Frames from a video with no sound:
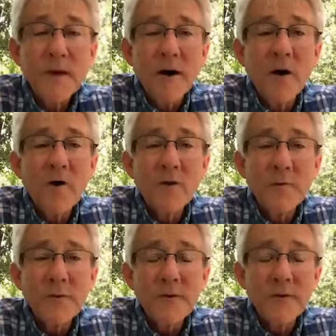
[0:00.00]

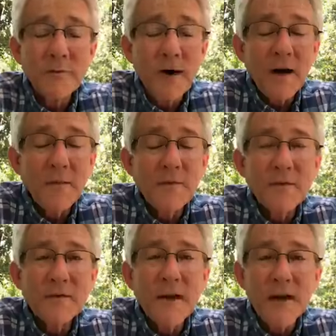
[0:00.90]
Hope in the Bible
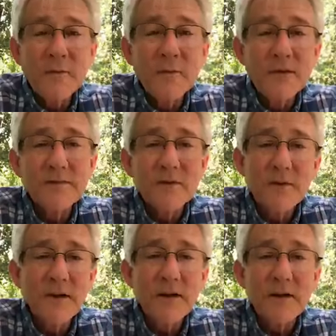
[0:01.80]
is not wishful
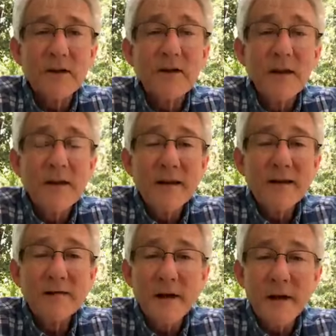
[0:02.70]
thinking. It
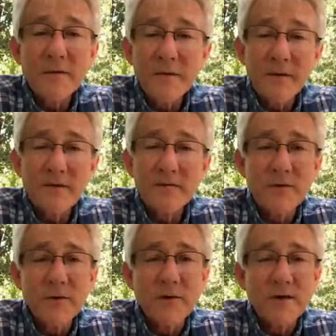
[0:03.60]
is confident
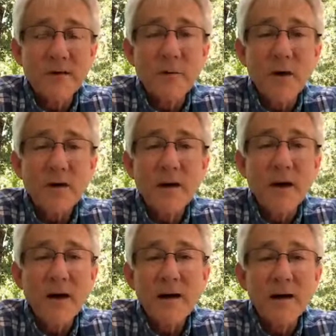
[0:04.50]
assurance that what
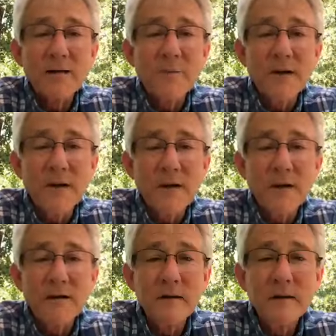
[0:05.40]
God has
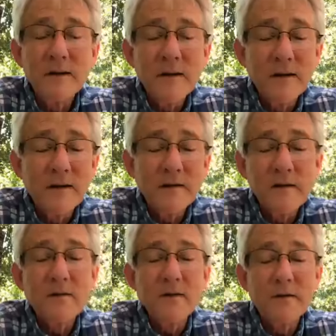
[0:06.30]
begun, he is
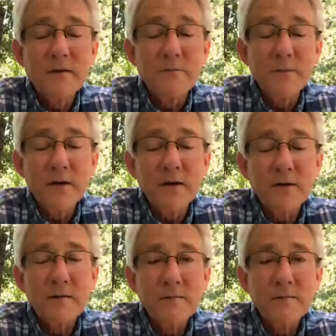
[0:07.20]
going to complete.